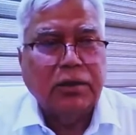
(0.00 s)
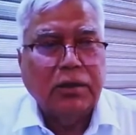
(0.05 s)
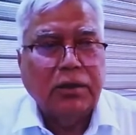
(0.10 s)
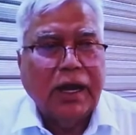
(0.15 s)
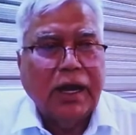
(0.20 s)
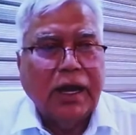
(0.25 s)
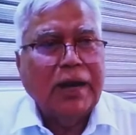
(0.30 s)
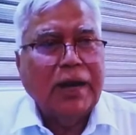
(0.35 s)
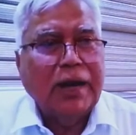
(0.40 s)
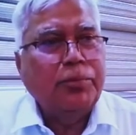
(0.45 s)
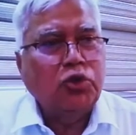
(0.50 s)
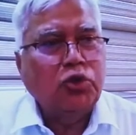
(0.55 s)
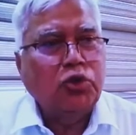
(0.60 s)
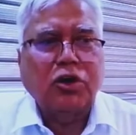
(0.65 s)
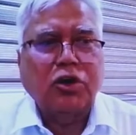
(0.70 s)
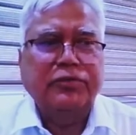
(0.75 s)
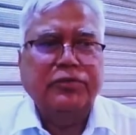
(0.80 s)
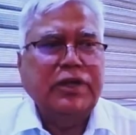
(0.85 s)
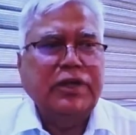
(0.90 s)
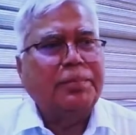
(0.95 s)
And both
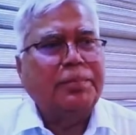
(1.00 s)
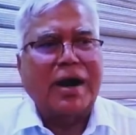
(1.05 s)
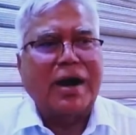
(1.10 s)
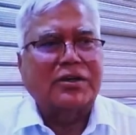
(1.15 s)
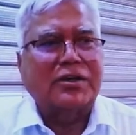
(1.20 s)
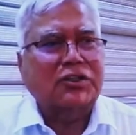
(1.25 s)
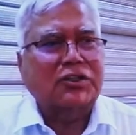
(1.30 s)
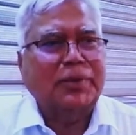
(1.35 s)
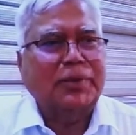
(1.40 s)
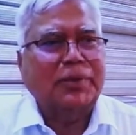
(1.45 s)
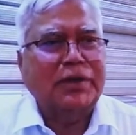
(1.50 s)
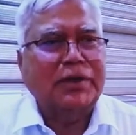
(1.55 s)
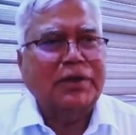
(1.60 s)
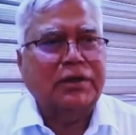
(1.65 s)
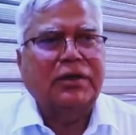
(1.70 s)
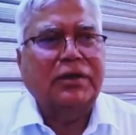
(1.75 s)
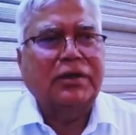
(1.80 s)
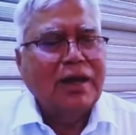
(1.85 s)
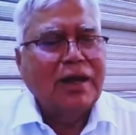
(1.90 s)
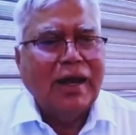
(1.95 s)
of them participated
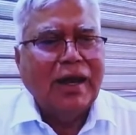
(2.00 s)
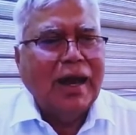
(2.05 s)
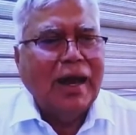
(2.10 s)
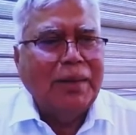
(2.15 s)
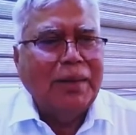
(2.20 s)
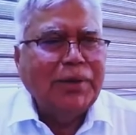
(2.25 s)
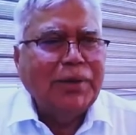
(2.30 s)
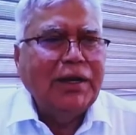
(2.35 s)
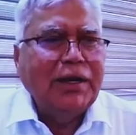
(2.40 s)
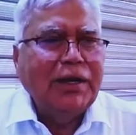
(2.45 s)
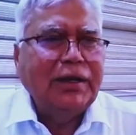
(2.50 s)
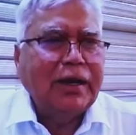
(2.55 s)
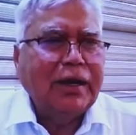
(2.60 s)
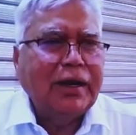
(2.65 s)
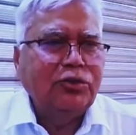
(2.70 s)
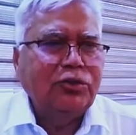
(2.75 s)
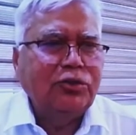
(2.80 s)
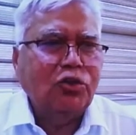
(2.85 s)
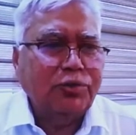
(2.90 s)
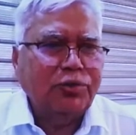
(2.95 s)
happily and you
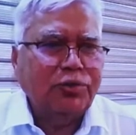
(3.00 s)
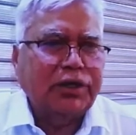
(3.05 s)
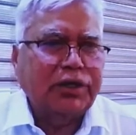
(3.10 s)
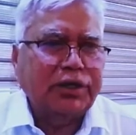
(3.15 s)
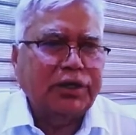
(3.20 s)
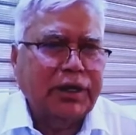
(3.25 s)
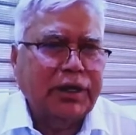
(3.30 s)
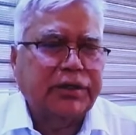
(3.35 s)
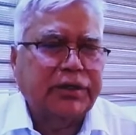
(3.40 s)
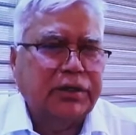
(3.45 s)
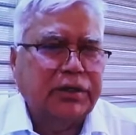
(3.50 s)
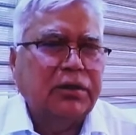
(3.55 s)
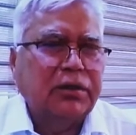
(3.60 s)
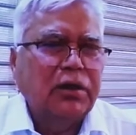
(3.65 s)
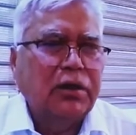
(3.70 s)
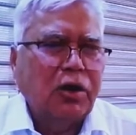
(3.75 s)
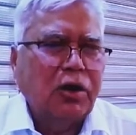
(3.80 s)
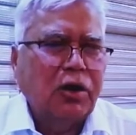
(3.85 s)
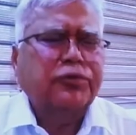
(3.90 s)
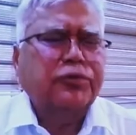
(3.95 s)
know we created,
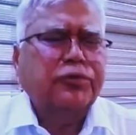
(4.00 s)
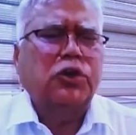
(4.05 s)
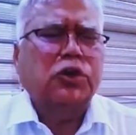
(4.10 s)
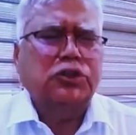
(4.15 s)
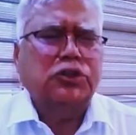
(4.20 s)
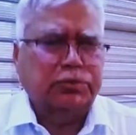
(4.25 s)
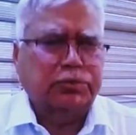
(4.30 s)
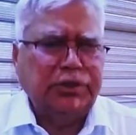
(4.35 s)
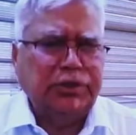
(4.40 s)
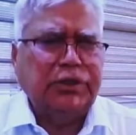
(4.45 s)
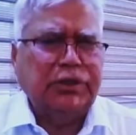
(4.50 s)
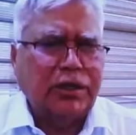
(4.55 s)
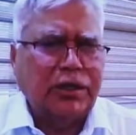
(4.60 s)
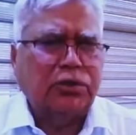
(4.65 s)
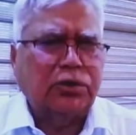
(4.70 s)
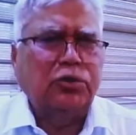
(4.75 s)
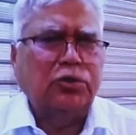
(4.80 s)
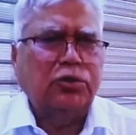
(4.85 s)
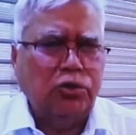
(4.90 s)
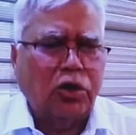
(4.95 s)
of course we had to
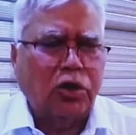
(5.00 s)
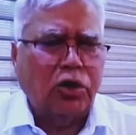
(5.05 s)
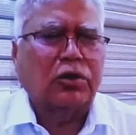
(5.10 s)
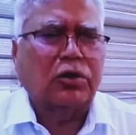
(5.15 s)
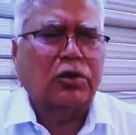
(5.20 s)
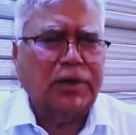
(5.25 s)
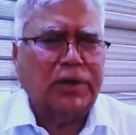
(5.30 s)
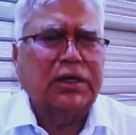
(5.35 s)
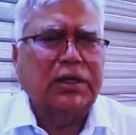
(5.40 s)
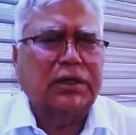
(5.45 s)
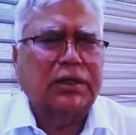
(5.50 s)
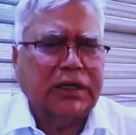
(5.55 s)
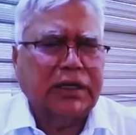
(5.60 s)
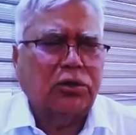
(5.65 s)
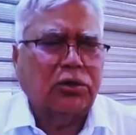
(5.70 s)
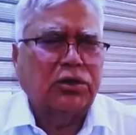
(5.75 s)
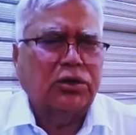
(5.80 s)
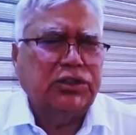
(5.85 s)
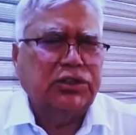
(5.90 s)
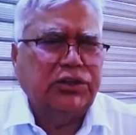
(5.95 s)
do a lot of other
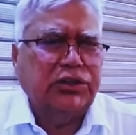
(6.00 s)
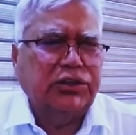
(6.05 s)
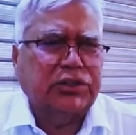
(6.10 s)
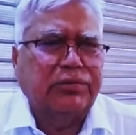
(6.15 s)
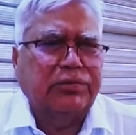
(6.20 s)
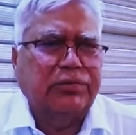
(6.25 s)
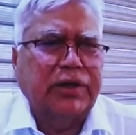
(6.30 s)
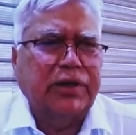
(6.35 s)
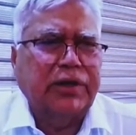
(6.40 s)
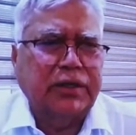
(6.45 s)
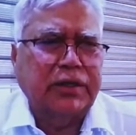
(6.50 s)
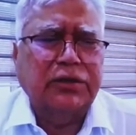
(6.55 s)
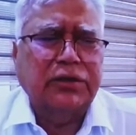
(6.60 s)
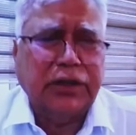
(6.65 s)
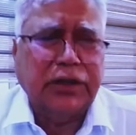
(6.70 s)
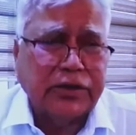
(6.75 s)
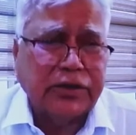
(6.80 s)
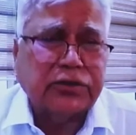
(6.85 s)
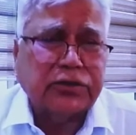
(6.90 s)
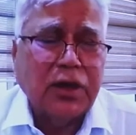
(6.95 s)
technology stuff and other
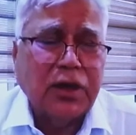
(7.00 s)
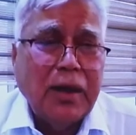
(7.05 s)
things.